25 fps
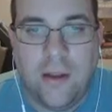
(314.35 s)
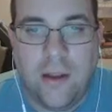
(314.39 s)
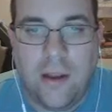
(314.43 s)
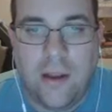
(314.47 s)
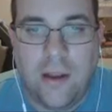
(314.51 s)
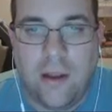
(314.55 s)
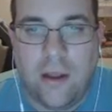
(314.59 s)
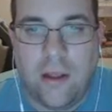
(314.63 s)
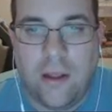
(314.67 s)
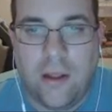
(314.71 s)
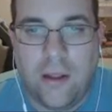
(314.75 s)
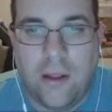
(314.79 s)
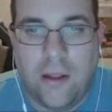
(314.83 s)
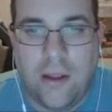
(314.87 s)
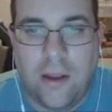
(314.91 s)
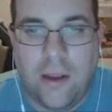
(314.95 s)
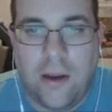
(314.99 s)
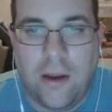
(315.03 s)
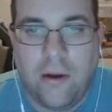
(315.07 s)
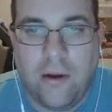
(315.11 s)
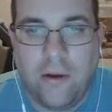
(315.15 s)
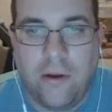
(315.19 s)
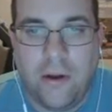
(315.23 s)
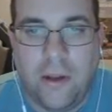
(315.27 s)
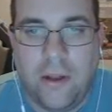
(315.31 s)

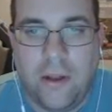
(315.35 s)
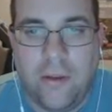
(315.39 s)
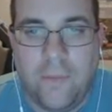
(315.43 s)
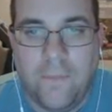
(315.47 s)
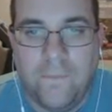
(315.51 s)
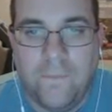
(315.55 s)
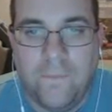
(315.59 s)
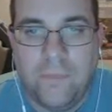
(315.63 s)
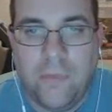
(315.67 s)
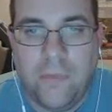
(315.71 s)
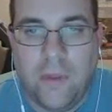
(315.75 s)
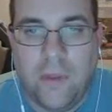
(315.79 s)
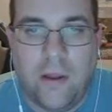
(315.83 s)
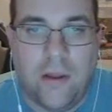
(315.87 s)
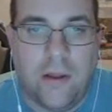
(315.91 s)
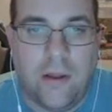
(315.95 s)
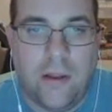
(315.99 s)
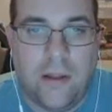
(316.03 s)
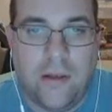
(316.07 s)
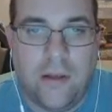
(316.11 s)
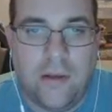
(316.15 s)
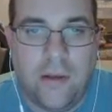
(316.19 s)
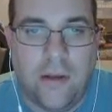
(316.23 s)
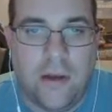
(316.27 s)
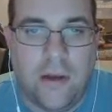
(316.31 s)
area
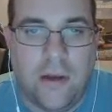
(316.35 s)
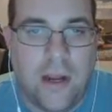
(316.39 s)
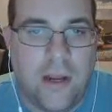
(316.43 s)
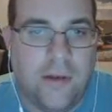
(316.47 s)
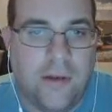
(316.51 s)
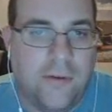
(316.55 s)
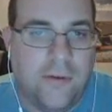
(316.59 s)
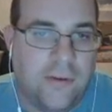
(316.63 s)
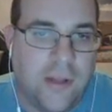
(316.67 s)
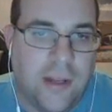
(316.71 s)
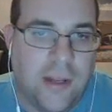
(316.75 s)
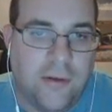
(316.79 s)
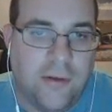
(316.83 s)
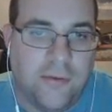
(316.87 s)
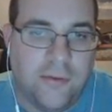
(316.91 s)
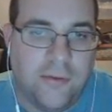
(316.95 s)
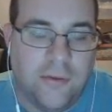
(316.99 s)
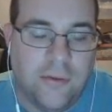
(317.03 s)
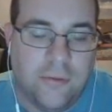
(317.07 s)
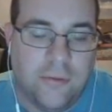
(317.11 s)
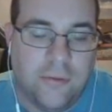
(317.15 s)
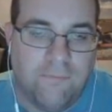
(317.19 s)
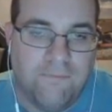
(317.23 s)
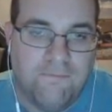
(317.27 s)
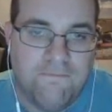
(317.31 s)
in the United States,
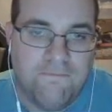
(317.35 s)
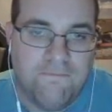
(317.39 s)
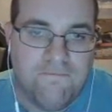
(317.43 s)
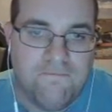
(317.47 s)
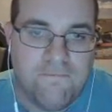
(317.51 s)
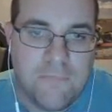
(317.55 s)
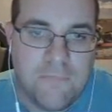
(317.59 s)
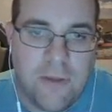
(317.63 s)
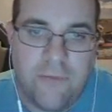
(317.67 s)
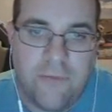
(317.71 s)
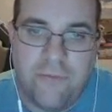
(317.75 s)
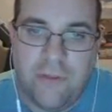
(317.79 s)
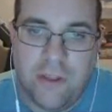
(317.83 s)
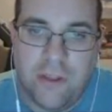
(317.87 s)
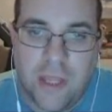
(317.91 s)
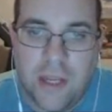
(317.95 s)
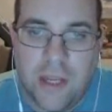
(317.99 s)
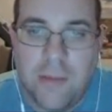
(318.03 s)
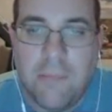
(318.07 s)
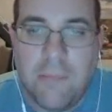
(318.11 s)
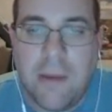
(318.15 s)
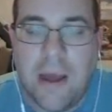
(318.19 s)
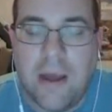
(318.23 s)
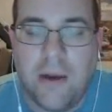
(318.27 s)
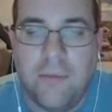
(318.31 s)
and if you
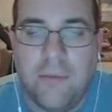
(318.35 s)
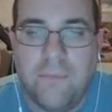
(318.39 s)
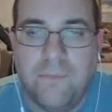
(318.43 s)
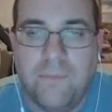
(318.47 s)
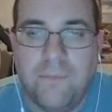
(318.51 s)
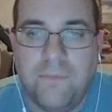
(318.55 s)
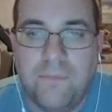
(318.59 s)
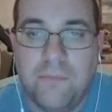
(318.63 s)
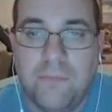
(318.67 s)
think about it,